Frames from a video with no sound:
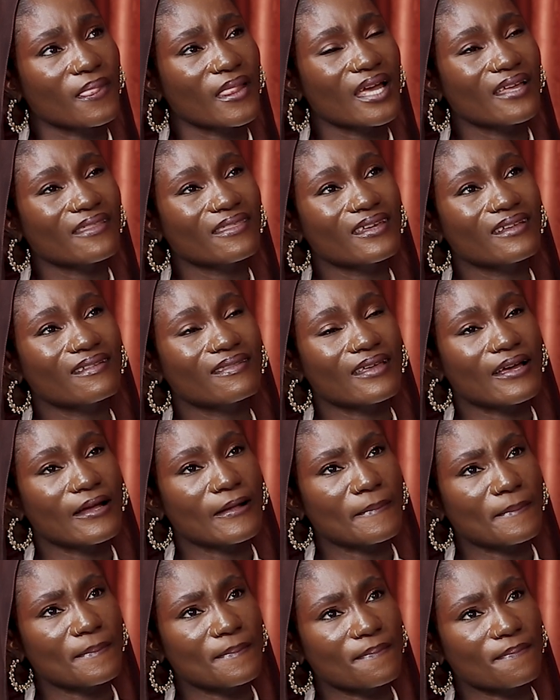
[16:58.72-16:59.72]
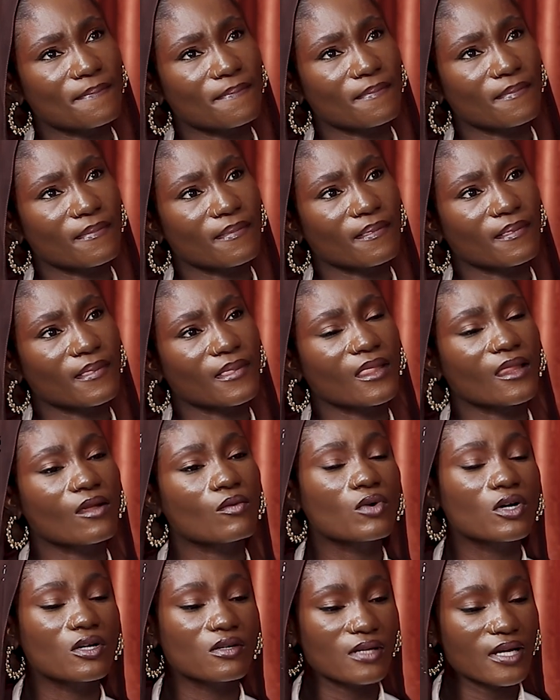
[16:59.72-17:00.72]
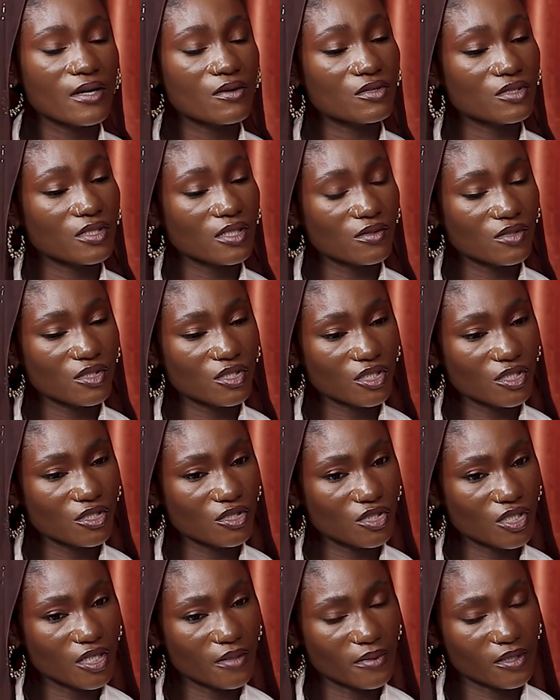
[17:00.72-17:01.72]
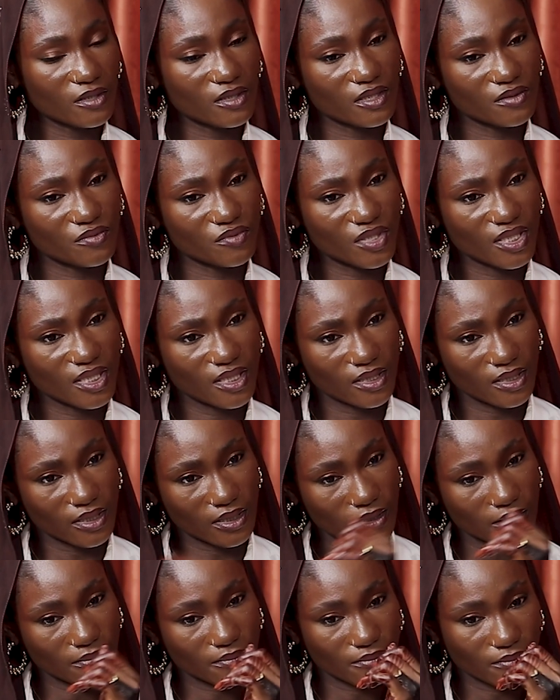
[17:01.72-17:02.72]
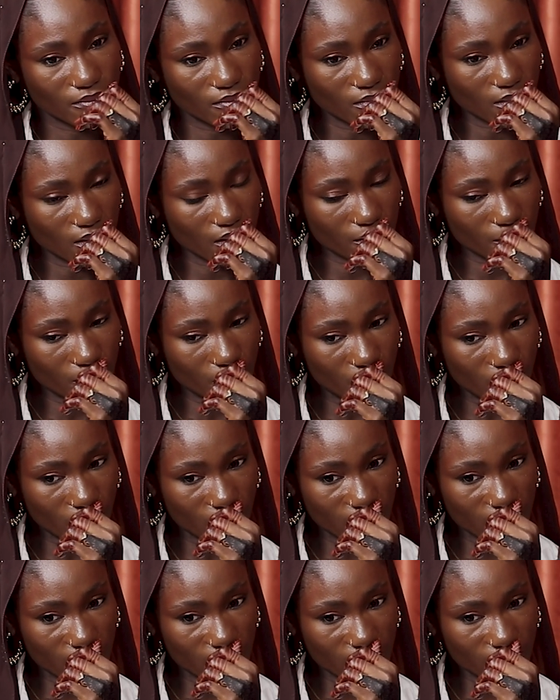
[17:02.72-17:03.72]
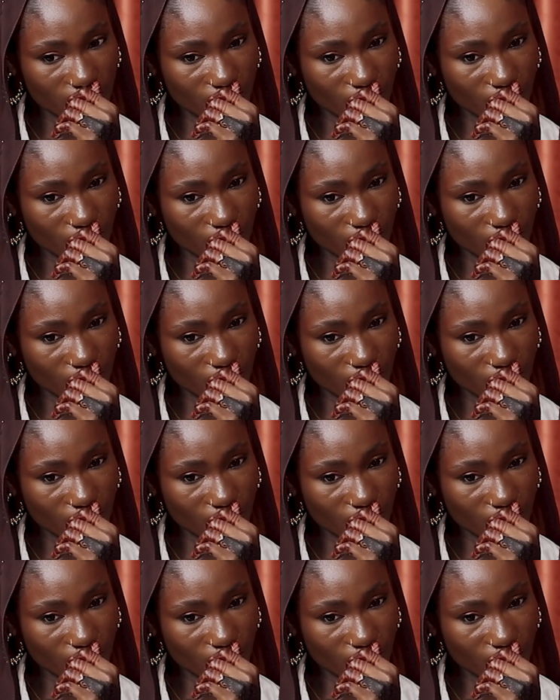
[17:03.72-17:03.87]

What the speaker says: I think that. Well, I was talking to you about it recently, but